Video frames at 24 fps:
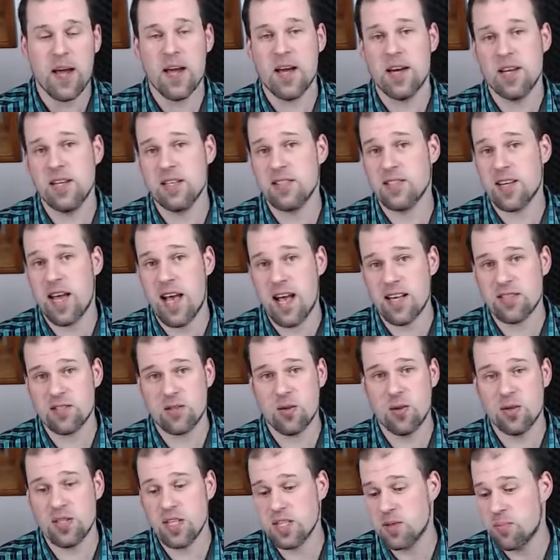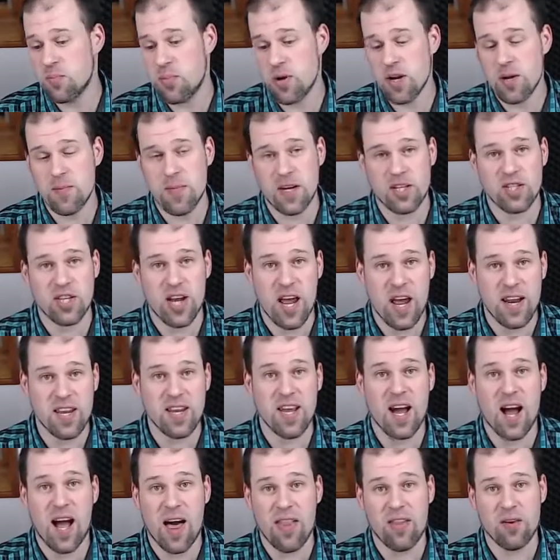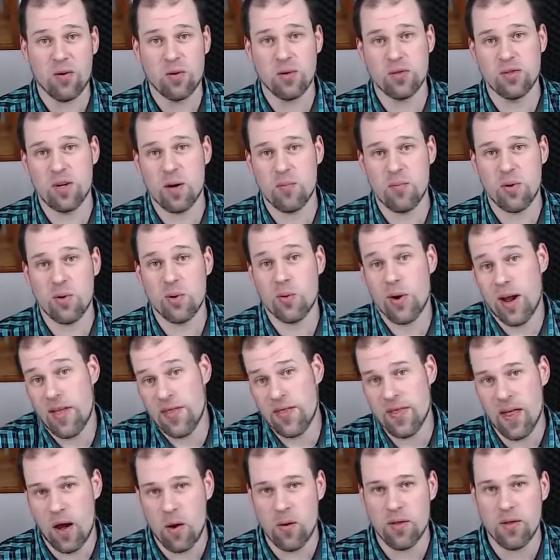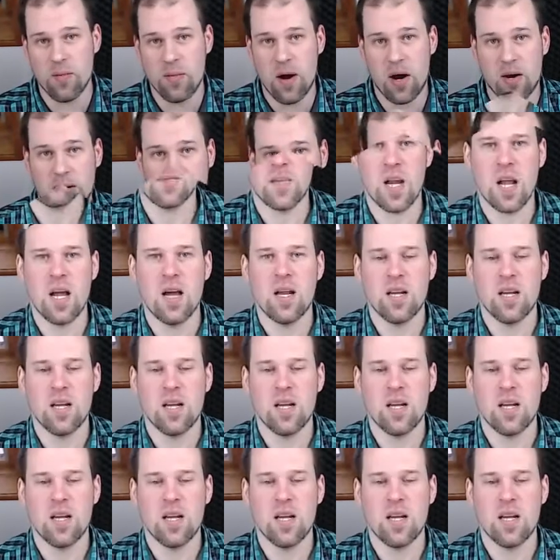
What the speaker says: It is as good as pretty much any other Ultrabook right now on the market.